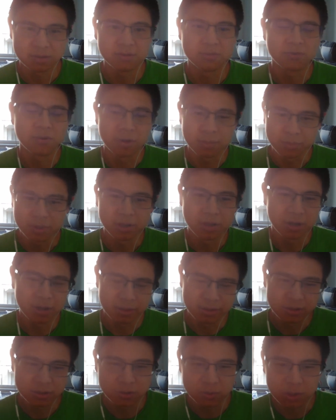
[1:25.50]
formally
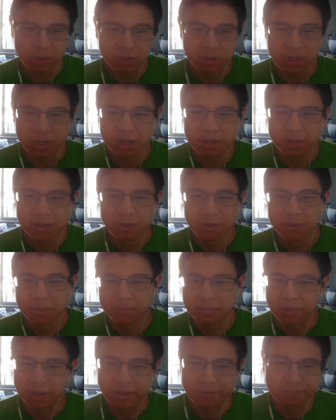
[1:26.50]
on the suite track.
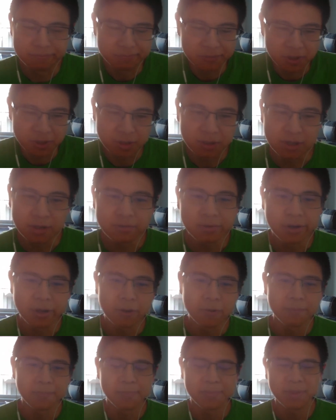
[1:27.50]
But you never know.